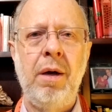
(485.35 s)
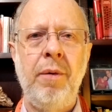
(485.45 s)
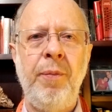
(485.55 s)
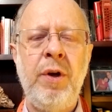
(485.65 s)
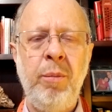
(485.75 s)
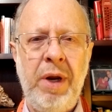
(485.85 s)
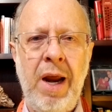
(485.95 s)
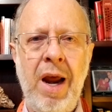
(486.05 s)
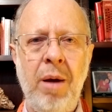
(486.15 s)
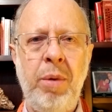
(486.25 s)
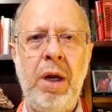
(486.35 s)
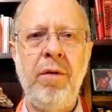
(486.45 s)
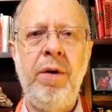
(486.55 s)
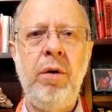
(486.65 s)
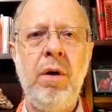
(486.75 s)
to be happy if
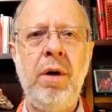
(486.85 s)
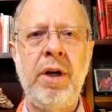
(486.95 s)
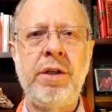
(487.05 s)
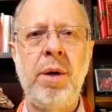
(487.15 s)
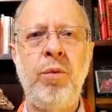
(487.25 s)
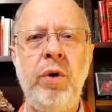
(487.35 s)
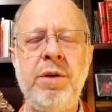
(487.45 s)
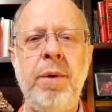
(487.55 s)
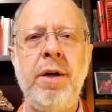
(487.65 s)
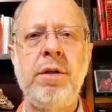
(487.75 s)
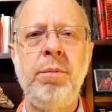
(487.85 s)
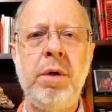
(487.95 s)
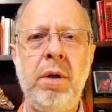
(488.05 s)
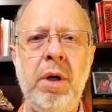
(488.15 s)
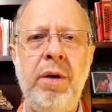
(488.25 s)
you didn't accept
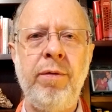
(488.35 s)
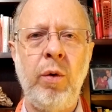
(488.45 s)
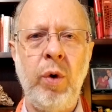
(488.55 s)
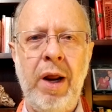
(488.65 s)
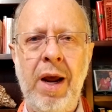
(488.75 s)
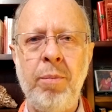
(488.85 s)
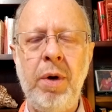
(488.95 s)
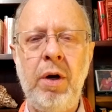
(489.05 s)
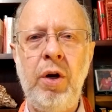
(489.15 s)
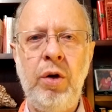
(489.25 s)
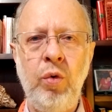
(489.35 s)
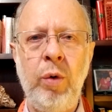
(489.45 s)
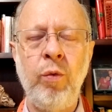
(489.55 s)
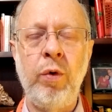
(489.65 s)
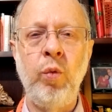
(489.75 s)
responsibility for what happened to you
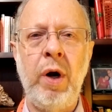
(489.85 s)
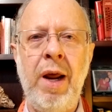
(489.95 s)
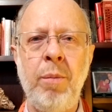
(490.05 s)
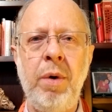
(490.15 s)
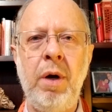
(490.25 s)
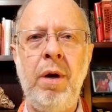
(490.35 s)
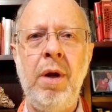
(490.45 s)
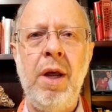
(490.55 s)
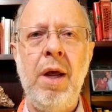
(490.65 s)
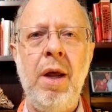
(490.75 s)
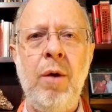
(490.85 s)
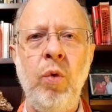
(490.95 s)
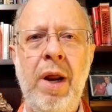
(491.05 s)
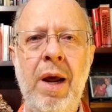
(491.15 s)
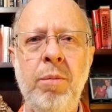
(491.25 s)
and for what
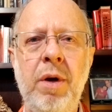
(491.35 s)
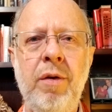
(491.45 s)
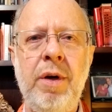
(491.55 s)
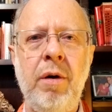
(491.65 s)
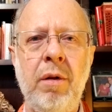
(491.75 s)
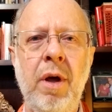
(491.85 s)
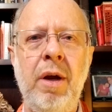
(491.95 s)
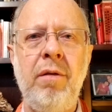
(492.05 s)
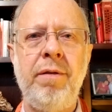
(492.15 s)
happens in your life.